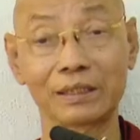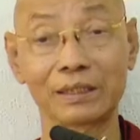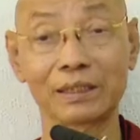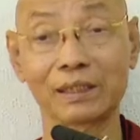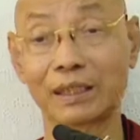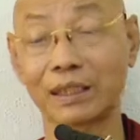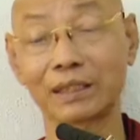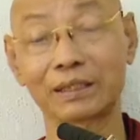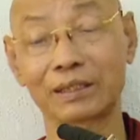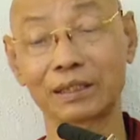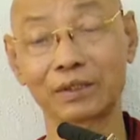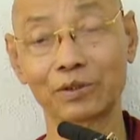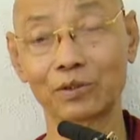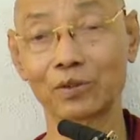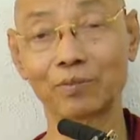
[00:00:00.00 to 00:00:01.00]
There is a
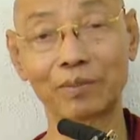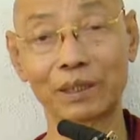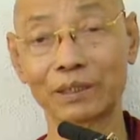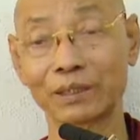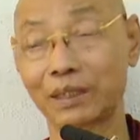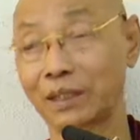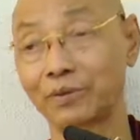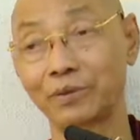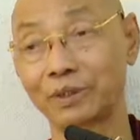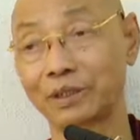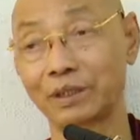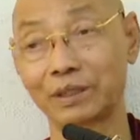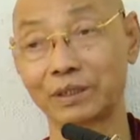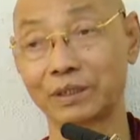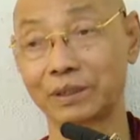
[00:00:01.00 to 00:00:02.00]
no panya which
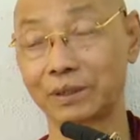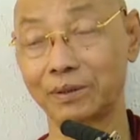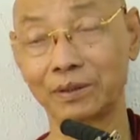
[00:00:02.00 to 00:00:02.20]
is